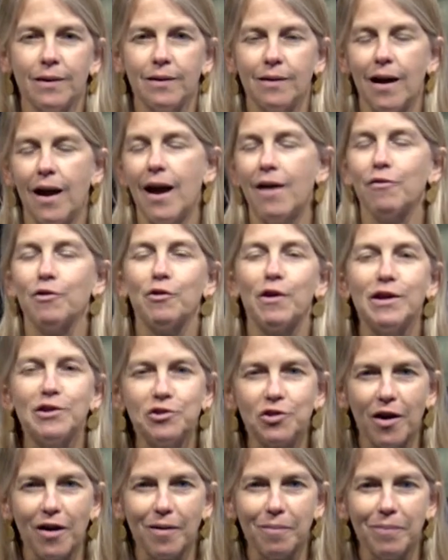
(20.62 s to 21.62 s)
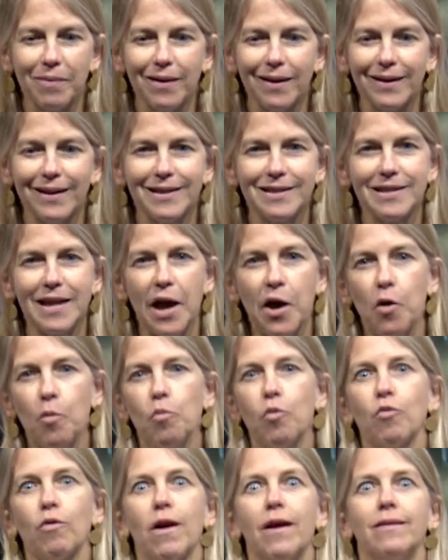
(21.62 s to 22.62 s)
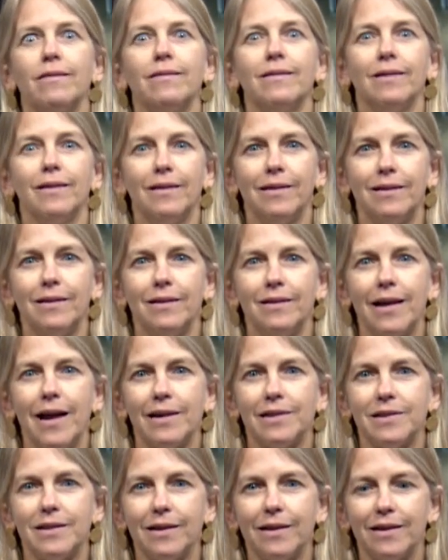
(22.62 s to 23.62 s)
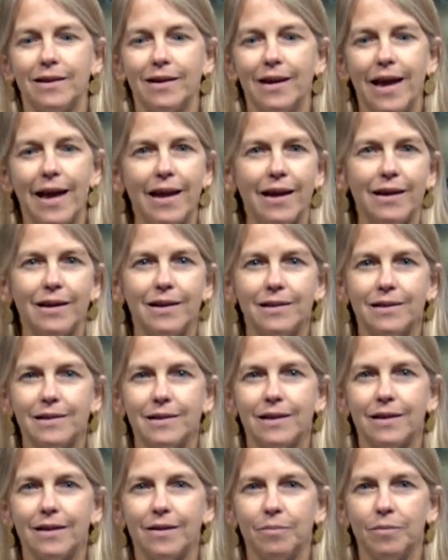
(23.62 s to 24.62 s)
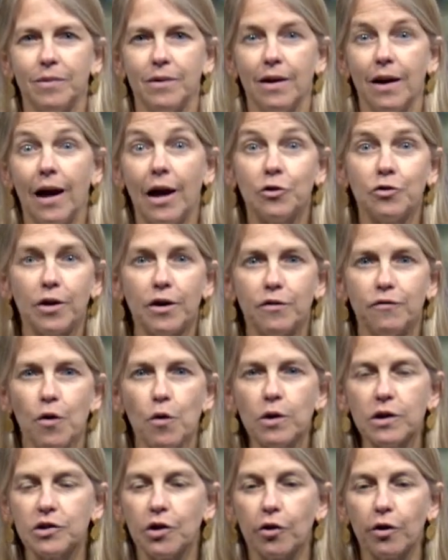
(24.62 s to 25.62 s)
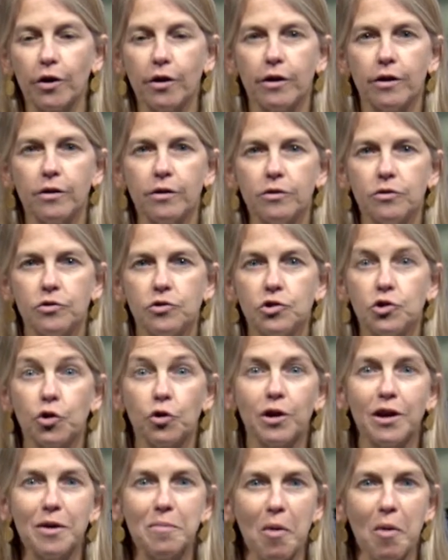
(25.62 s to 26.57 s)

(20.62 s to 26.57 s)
I have a great job. I get to help run NASA, and I try to focus on our journey to